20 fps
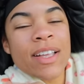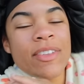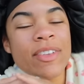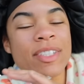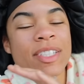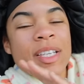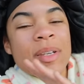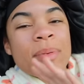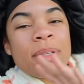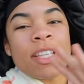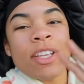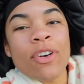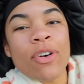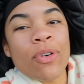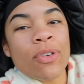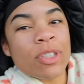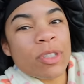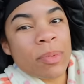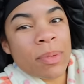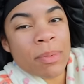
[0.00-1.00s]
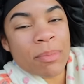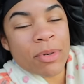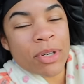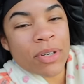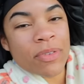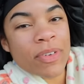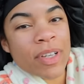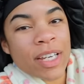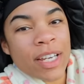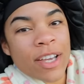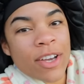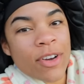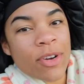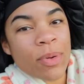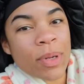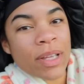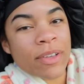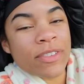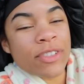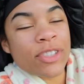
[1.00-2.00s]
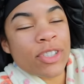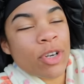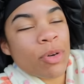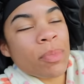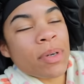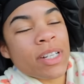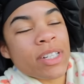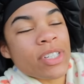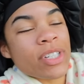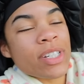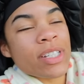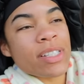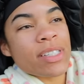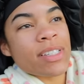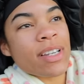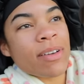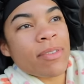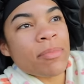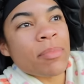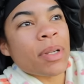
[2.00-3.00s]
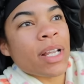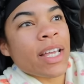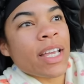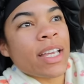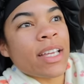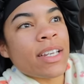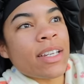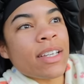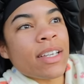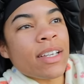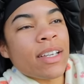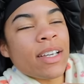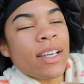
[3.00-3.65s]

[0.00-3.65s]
It's gonna be the ultimate book video. We have so much stuff planned.